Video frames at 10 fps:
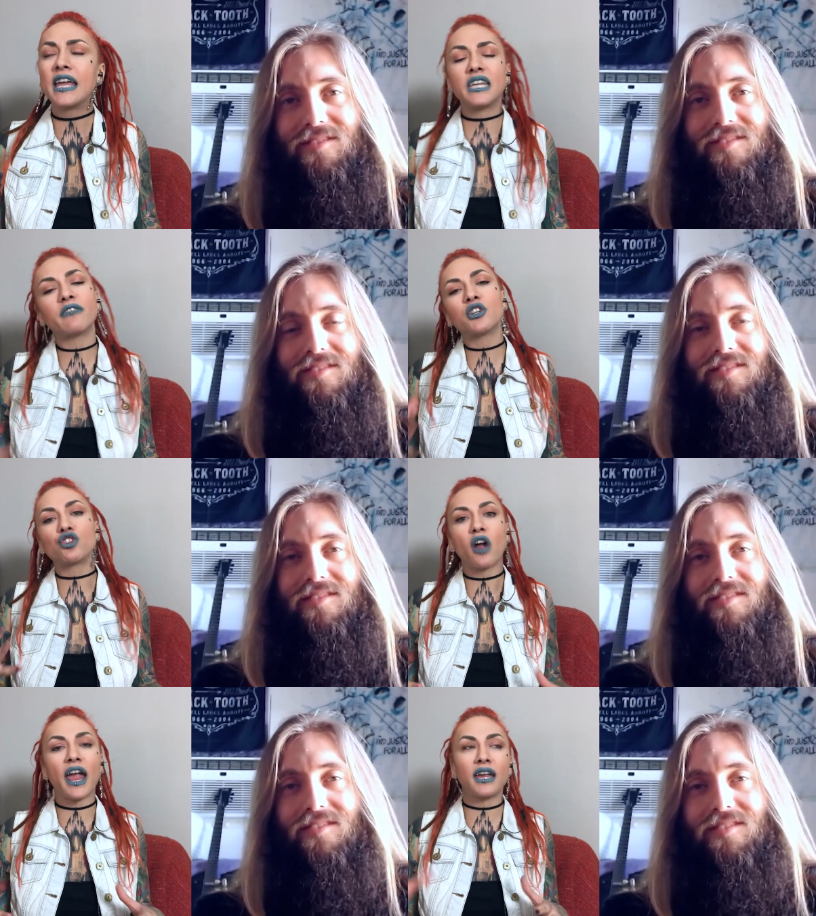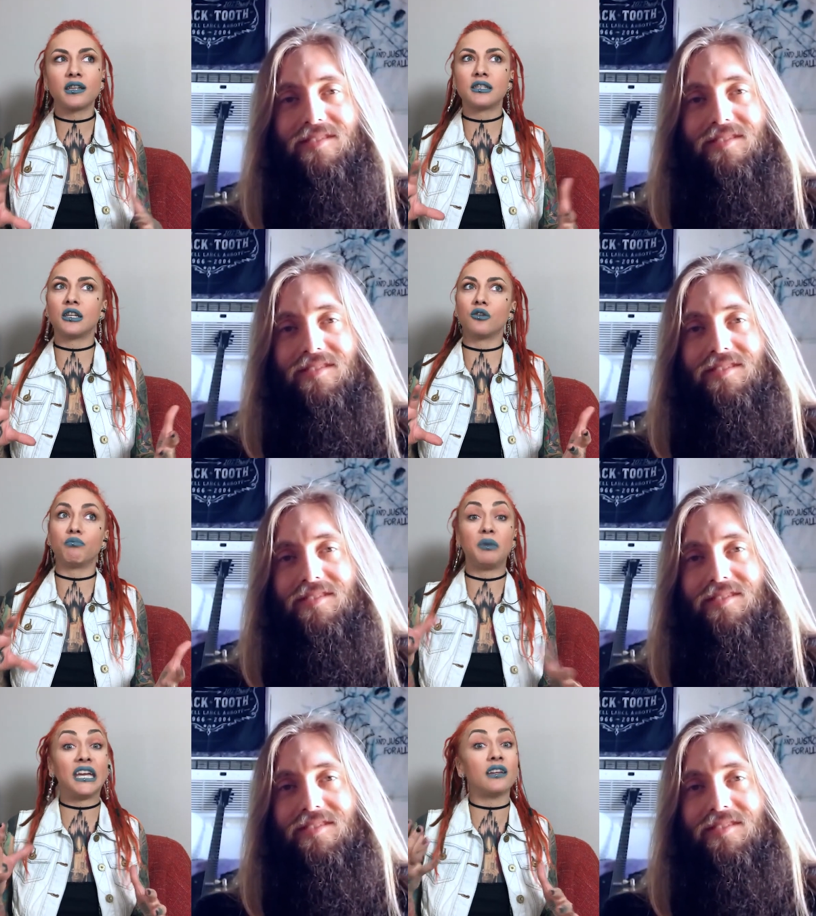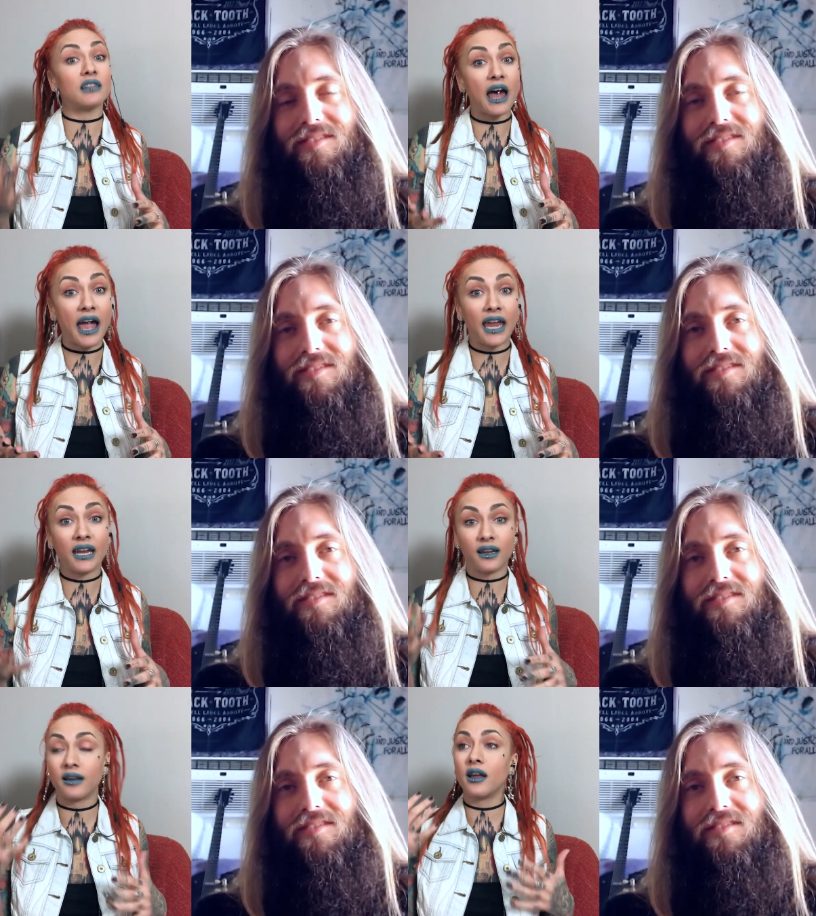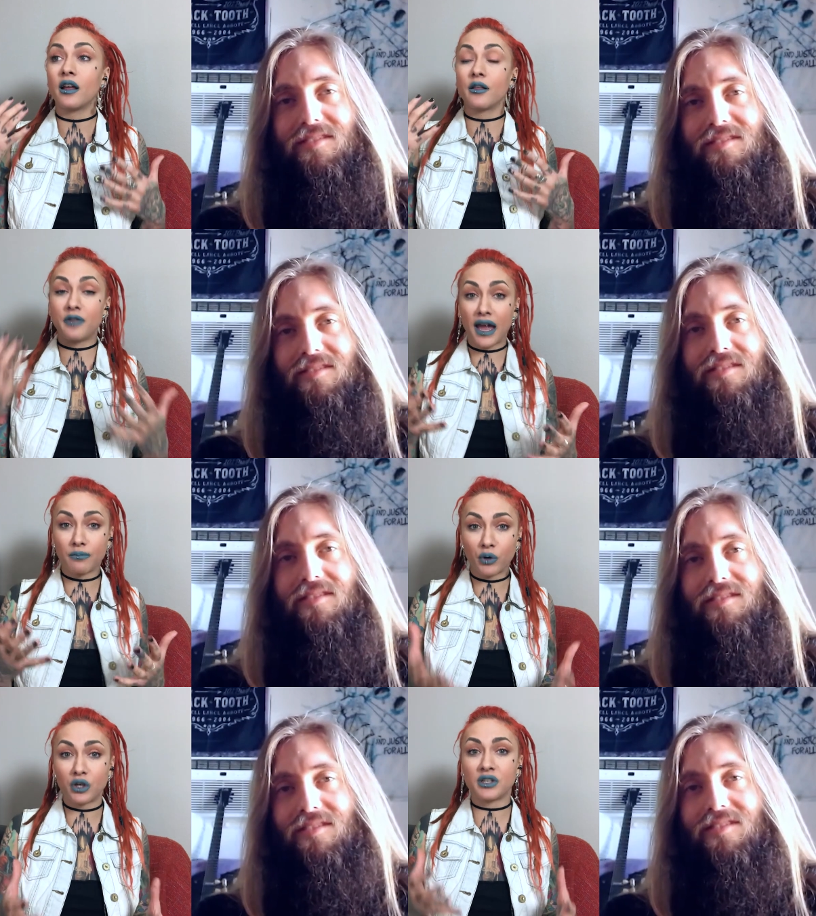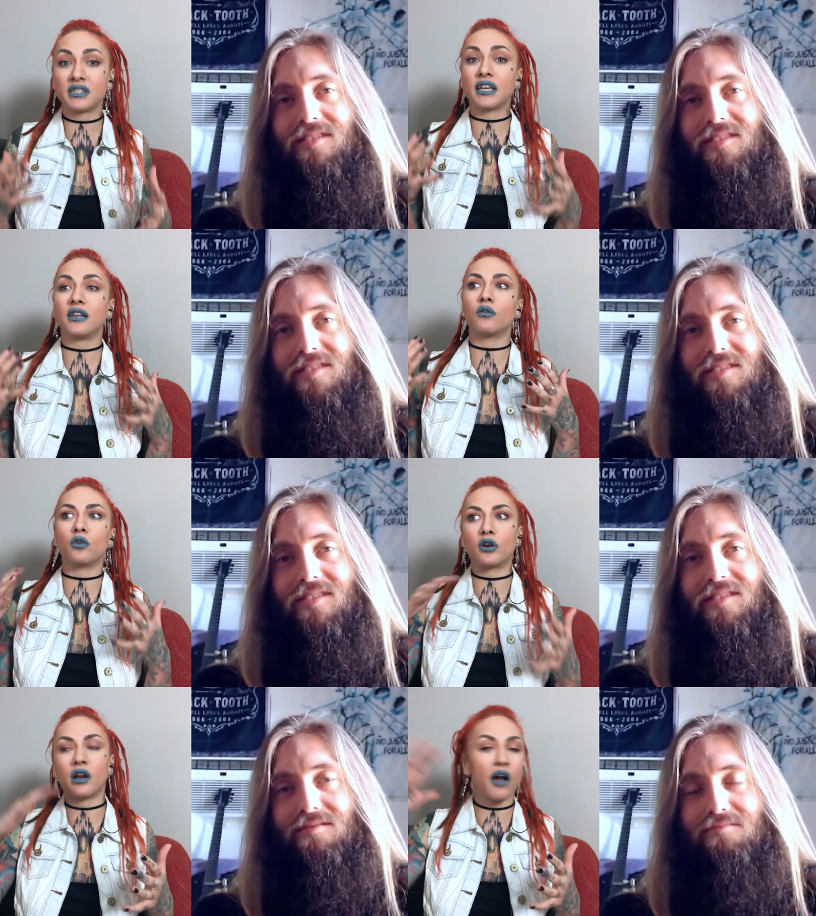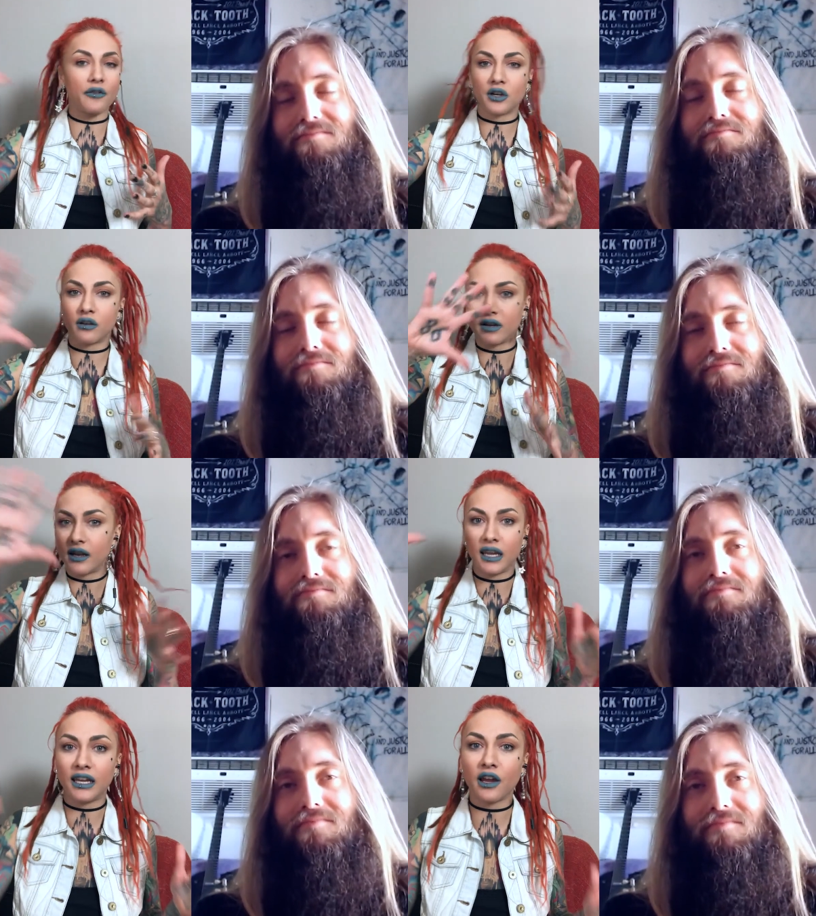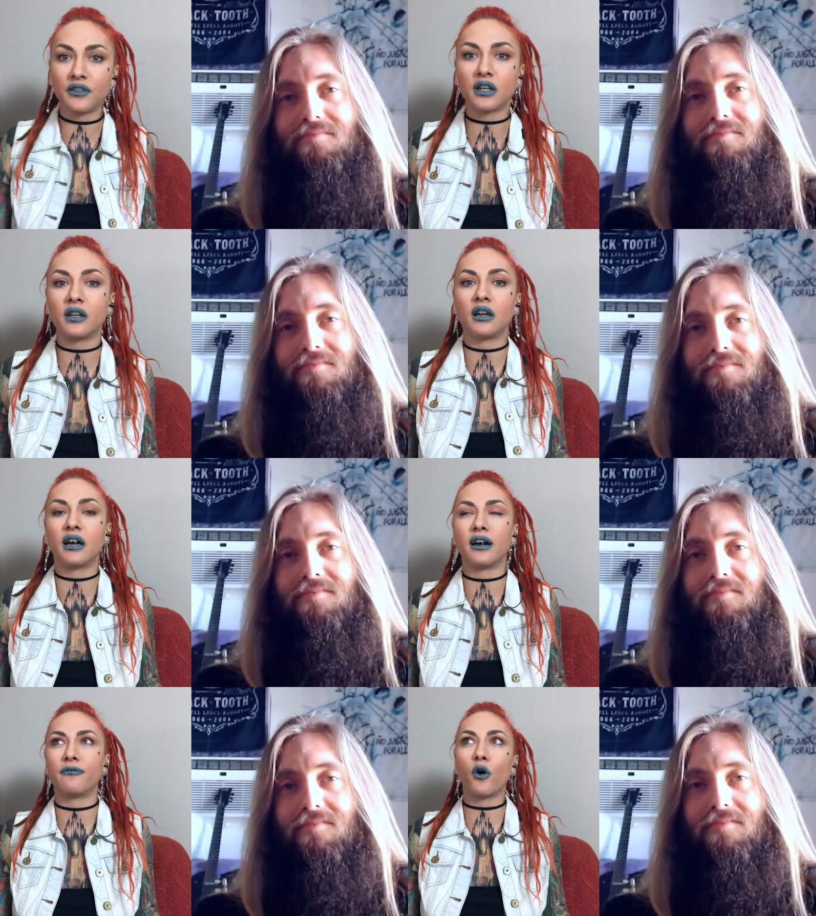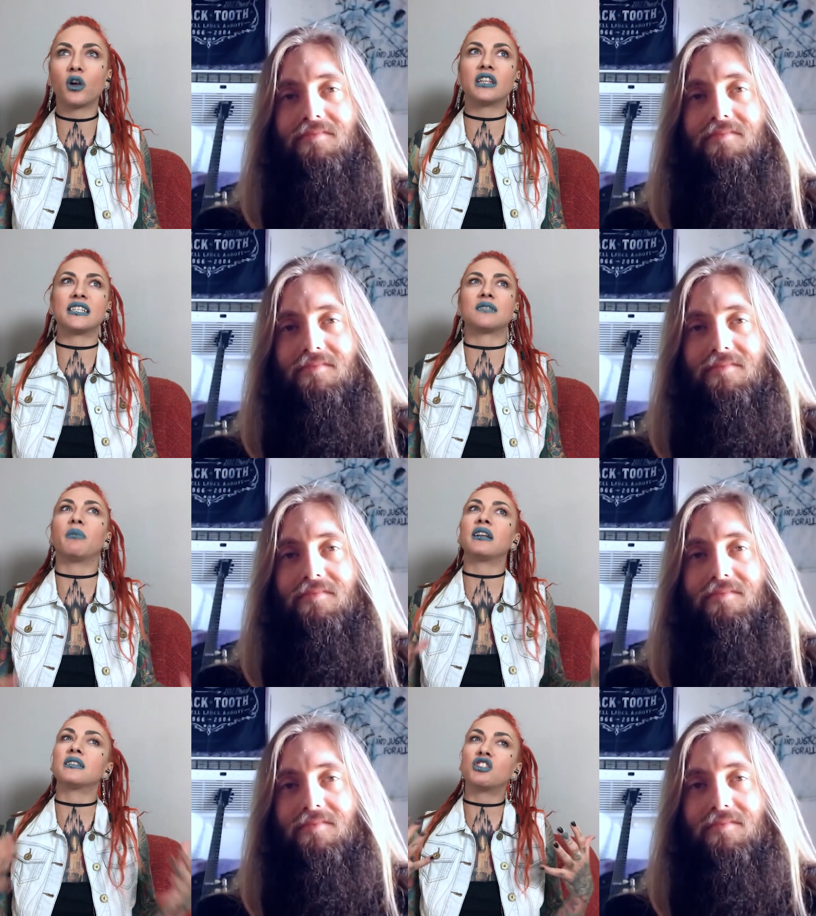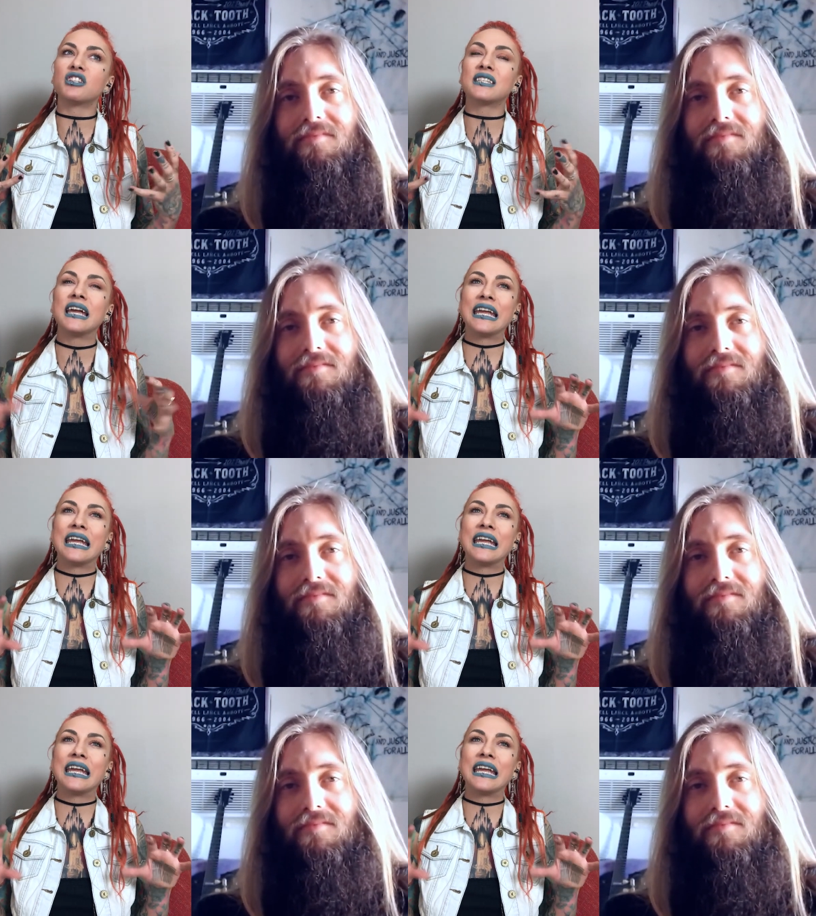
Speaker 1: Never trying to be like that person or other any other uh, vocalist, but just